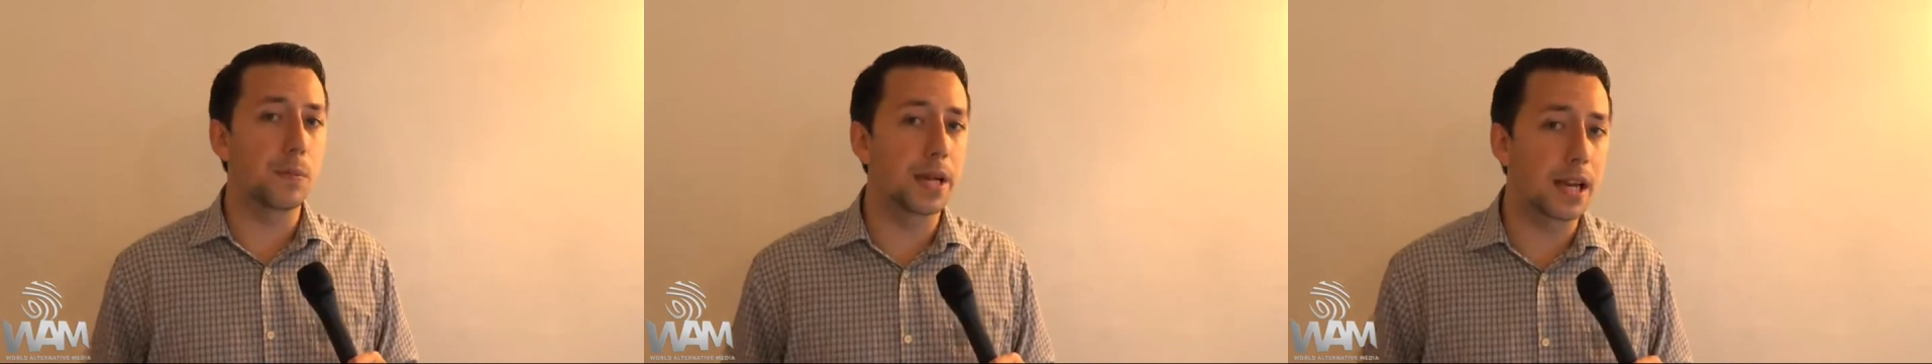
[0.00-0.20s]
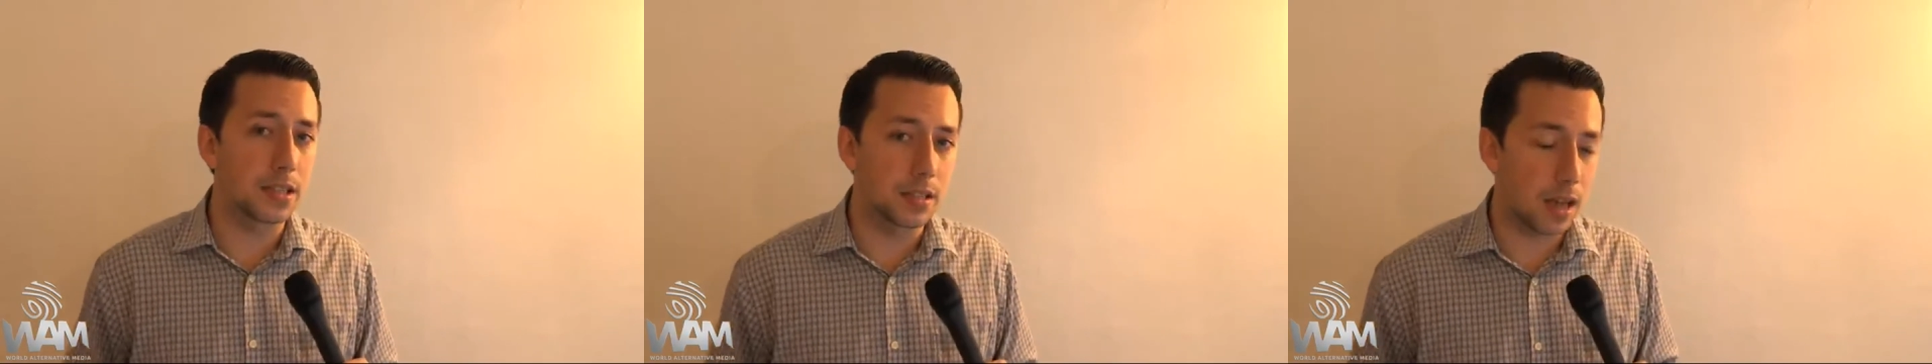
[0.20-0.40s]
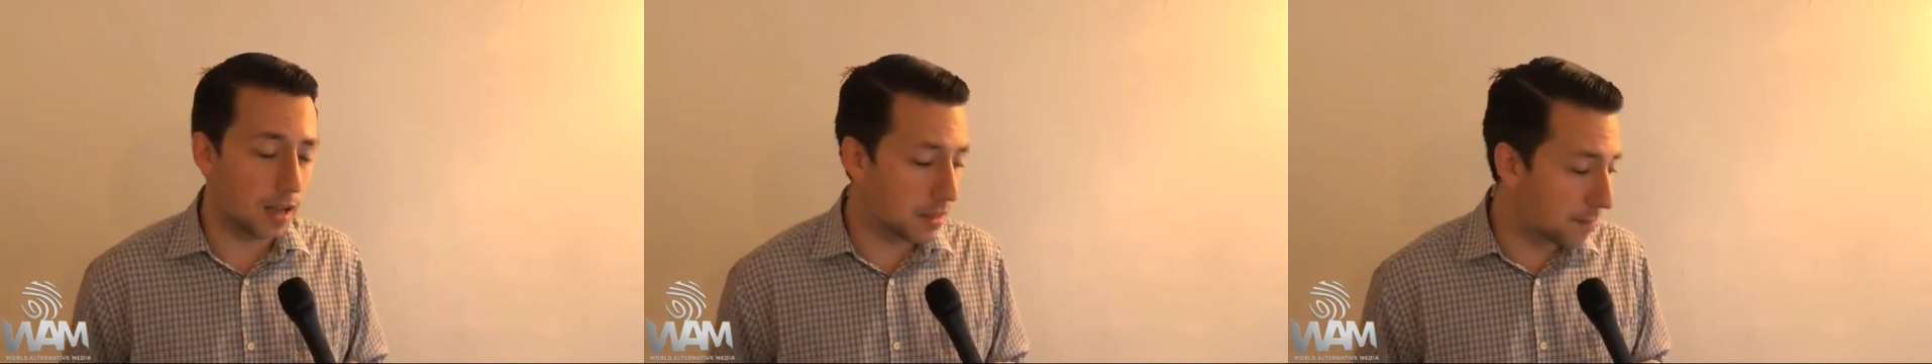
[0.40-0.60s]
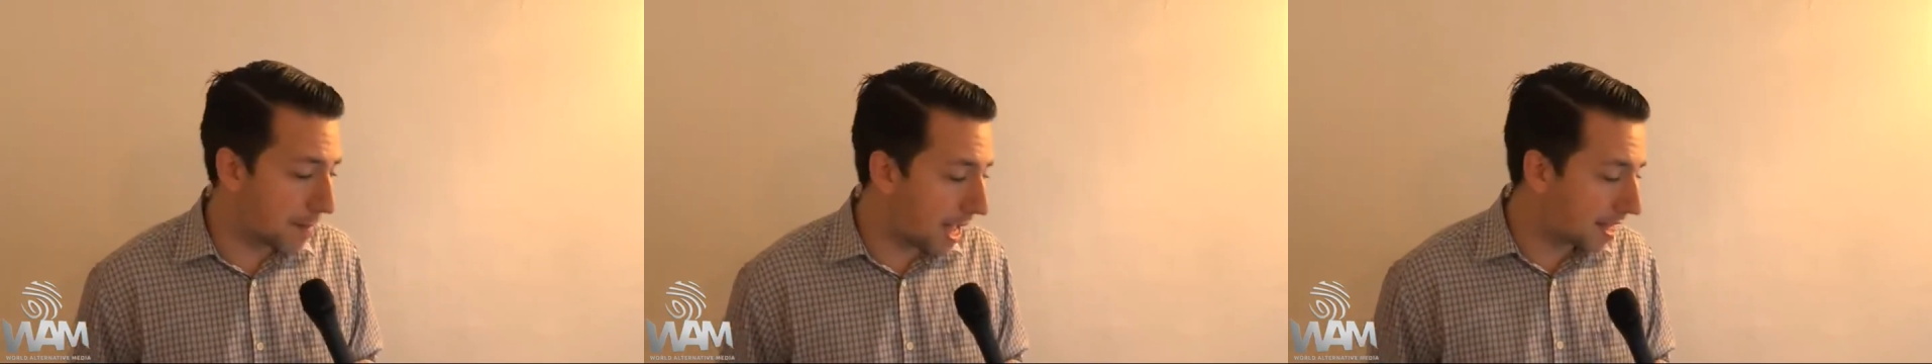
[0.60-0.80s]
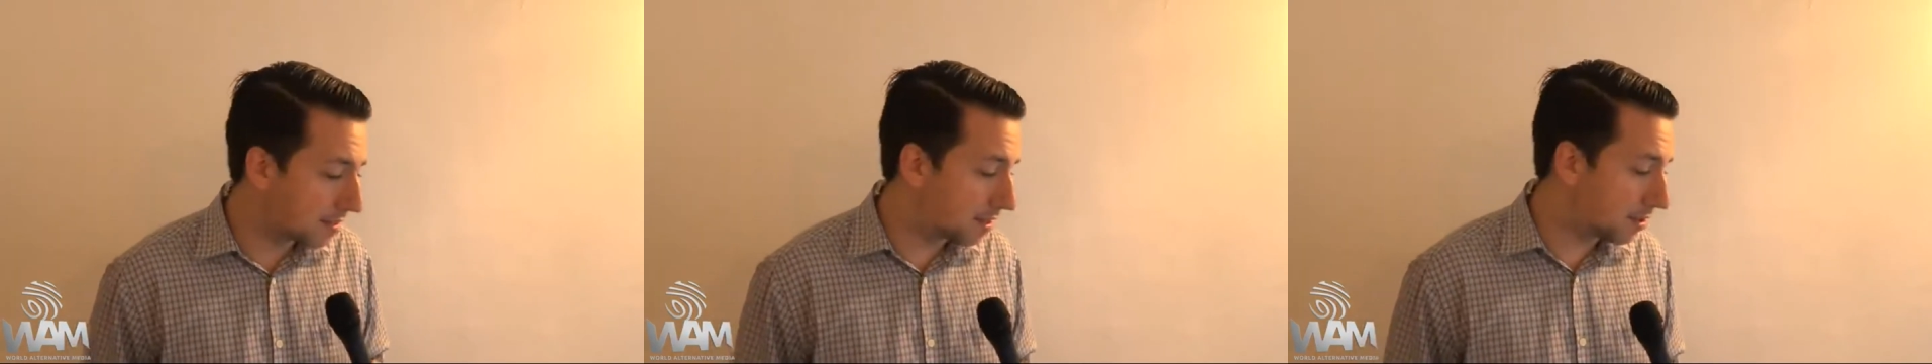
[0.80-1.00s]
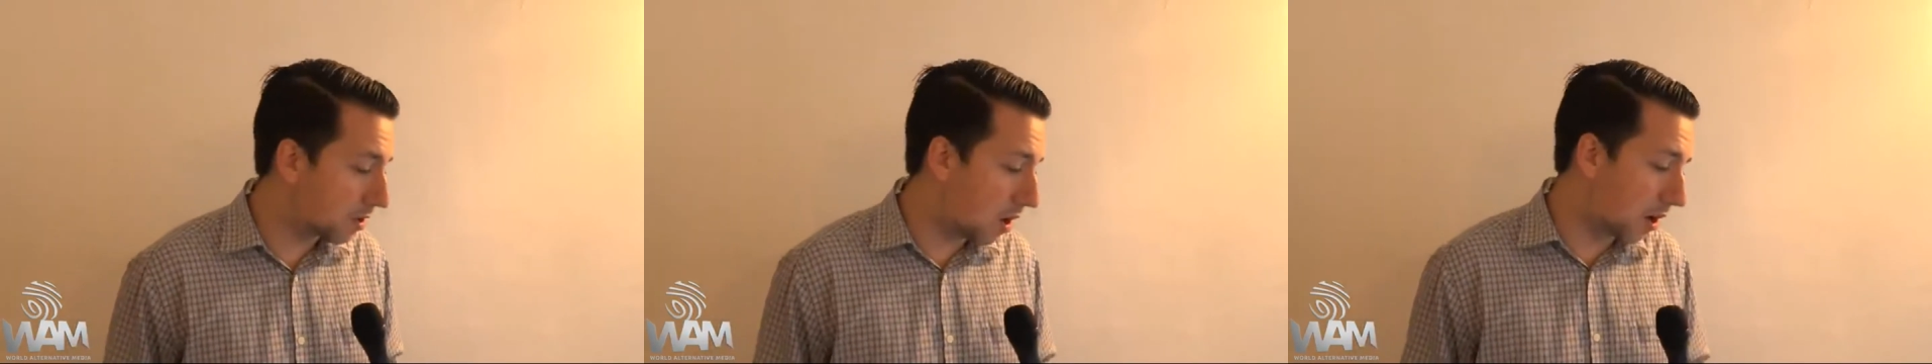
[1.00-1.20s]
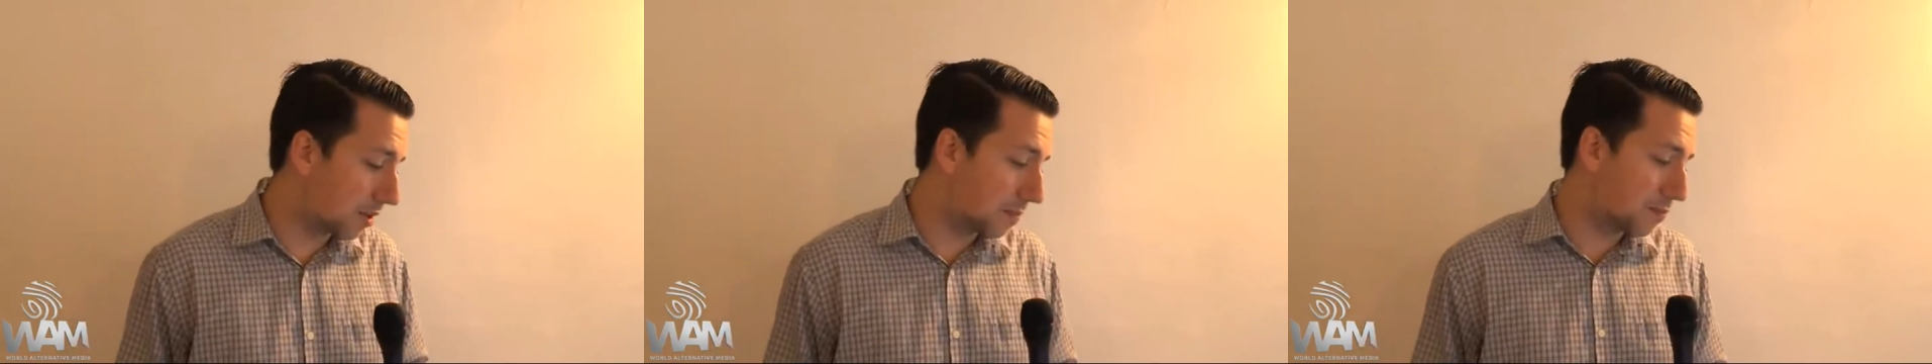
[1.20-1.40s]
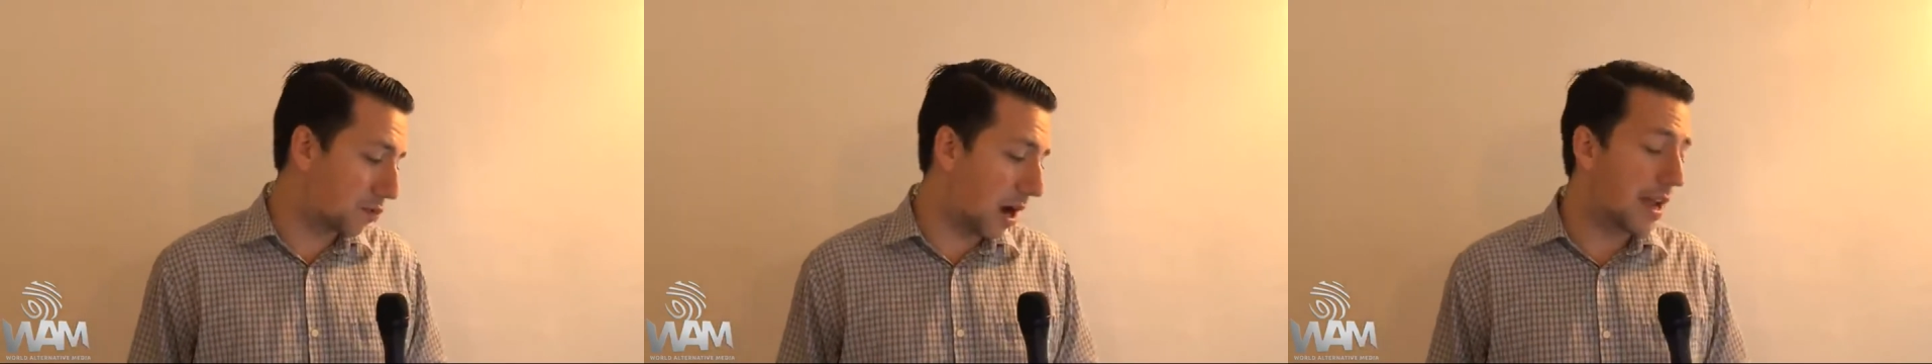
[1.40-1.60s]
because the masses are
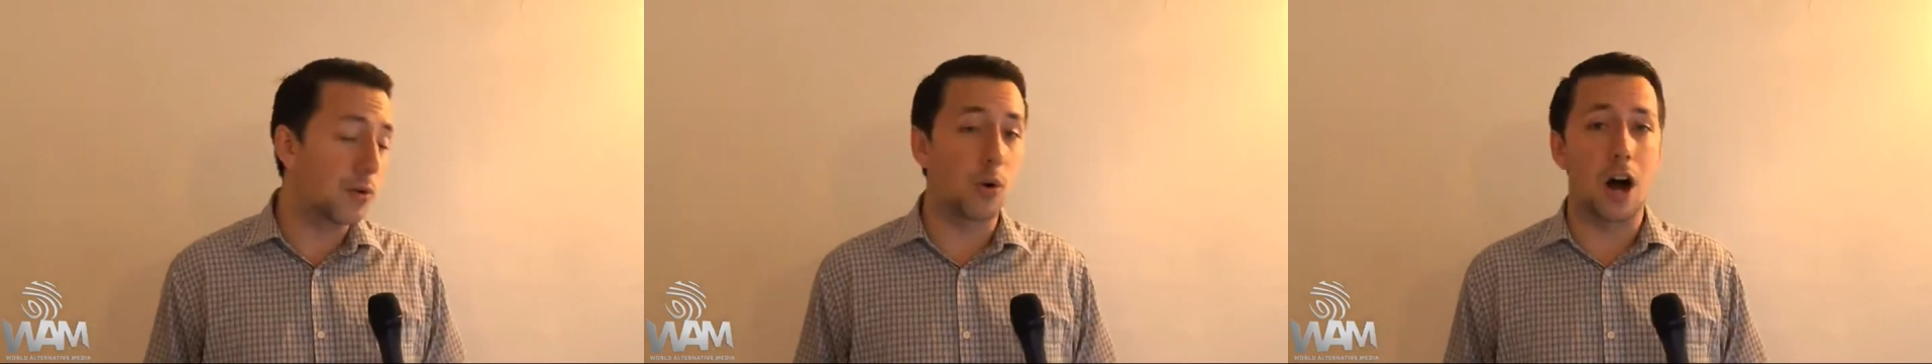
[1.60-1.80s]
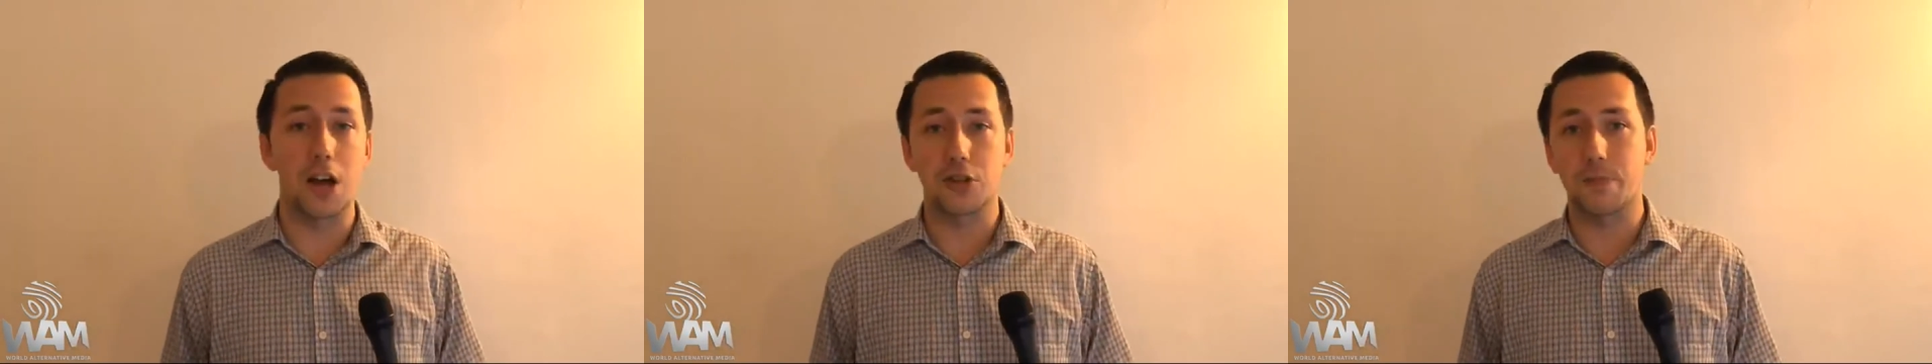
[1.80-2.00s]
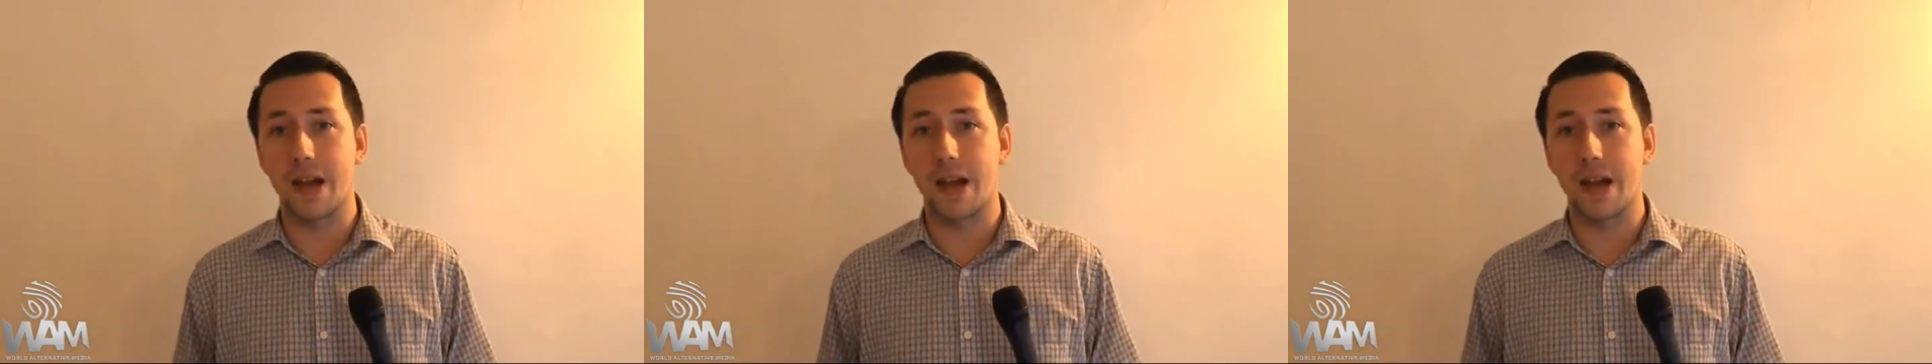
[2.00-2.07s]
the brainwashed